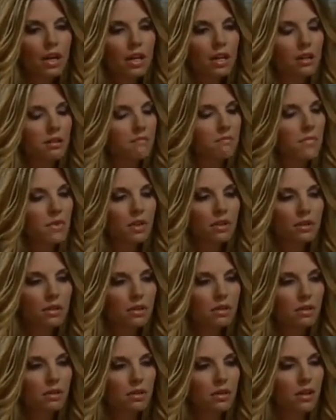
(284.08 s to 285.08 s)
I am
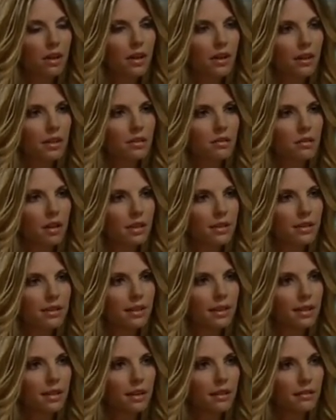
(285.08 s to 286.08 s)
so sorry that you had to
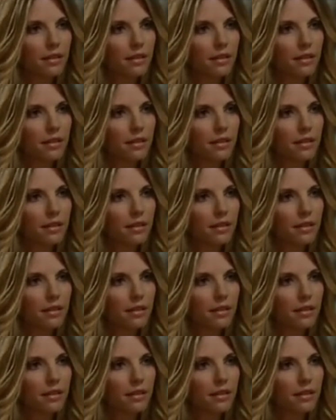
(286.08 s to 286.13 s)
see